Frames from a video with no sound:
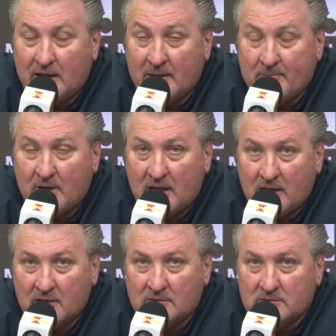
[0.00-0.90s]
I
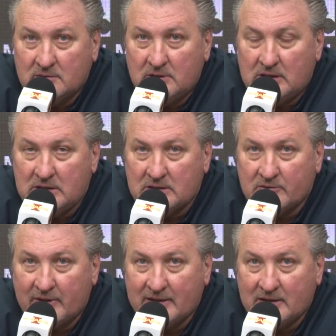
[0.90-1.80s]
admire uh,
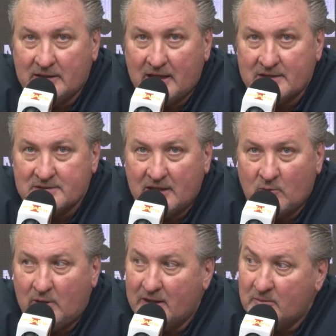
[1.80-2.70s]
greatly guys
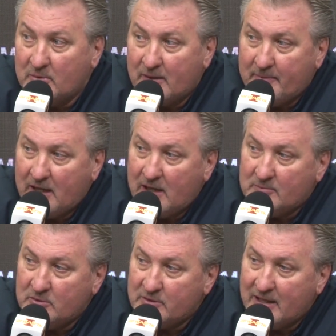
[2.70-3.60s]
like Weiler
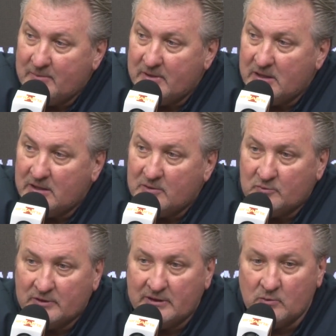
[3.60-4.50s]
Babb who came in
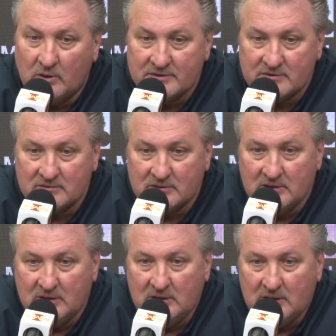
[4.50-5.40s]
and really wasn't
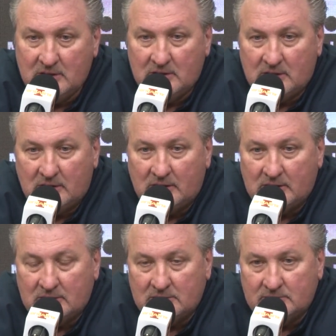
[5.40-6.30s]

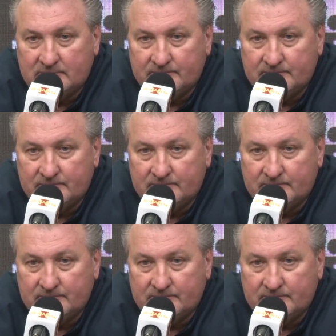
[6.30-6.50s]
uh,